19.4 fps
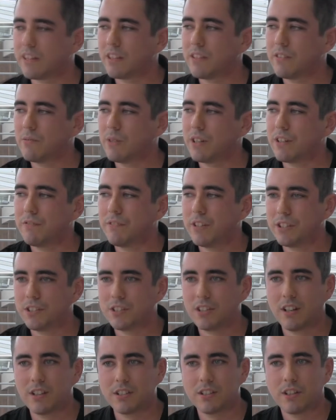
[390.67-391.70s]
When I first
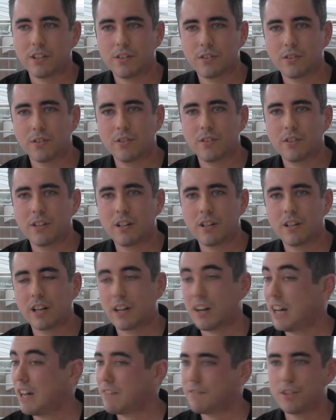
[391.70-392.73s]
started, I thought,
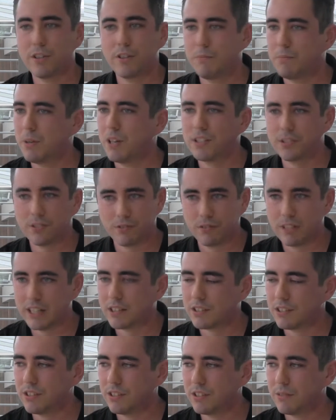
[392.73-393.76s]
like, I have no personal
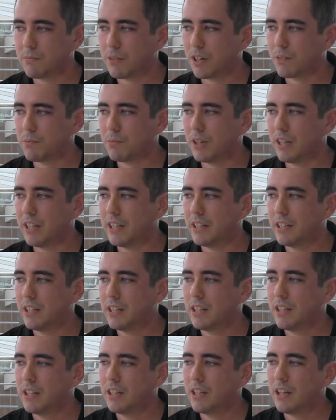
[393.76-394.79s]
link to Zimbabwe,
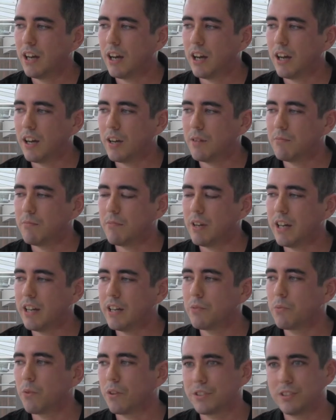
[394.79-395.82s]
and
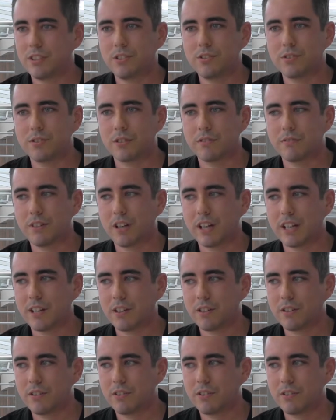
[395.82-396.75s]
it was this sort of like